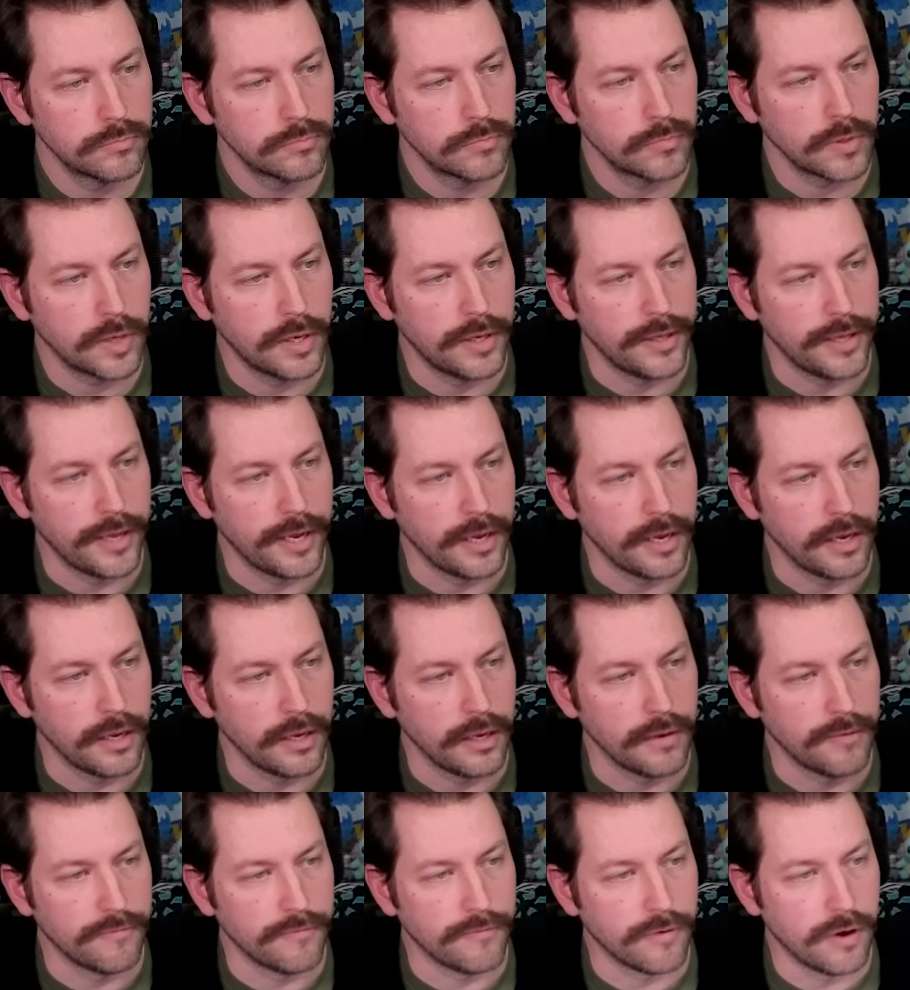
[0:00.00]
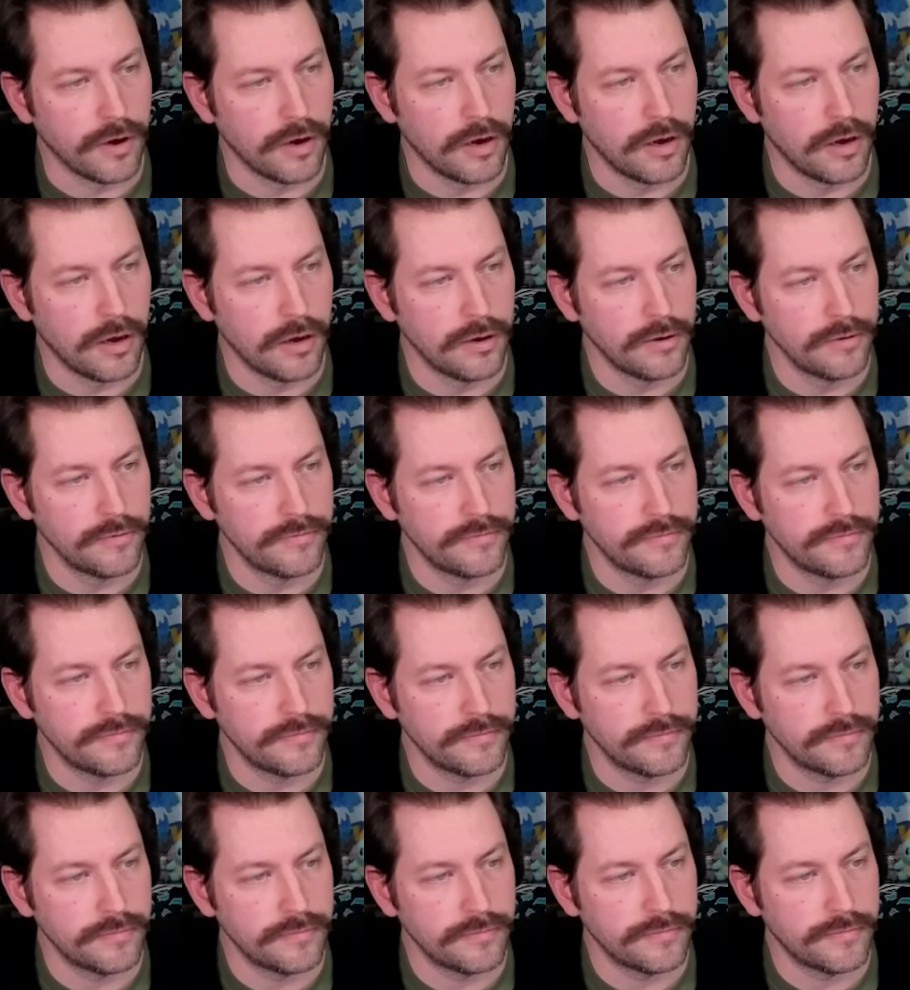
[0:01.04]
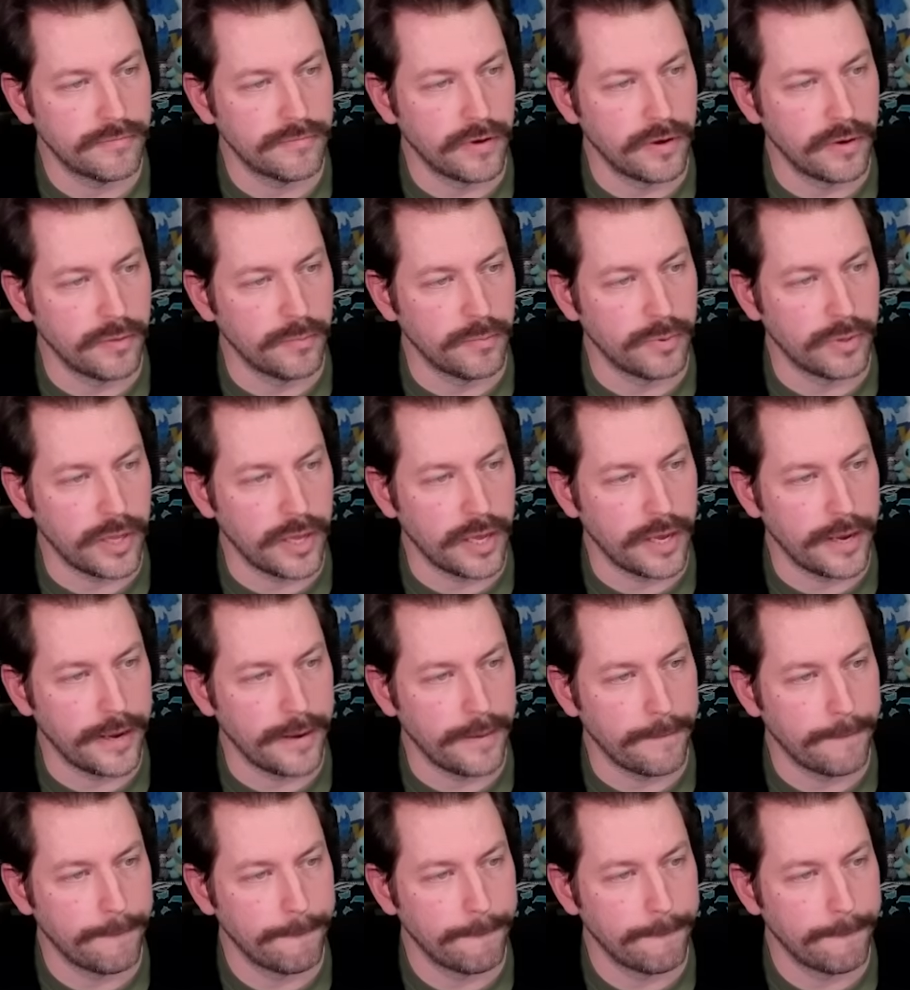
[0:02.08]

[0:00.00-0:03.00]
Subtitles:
When they evolve, fun play.